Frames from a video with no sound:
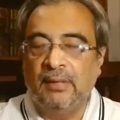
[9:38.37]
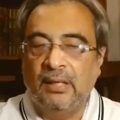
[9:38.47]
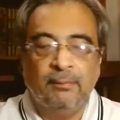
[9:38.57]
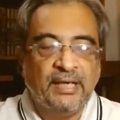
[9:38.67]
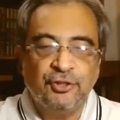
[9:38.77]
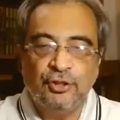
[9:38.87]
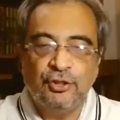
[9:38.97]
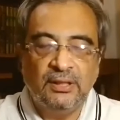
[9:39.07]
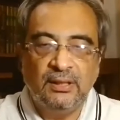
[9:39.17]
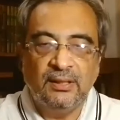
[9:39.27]

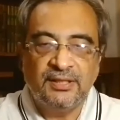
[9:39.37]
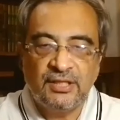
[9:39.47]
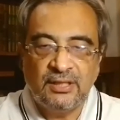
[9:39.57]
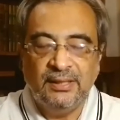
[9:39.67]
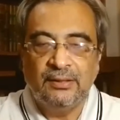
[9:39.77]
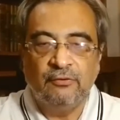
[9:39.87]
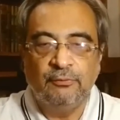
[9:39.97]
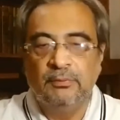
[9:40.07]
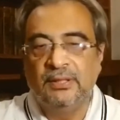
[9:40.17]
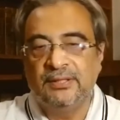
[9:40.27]
imagine the extent of
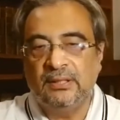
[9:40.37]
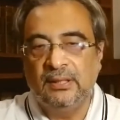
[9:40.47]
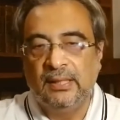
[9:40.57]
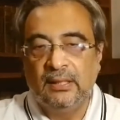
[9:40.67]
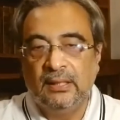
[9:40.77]
mercy,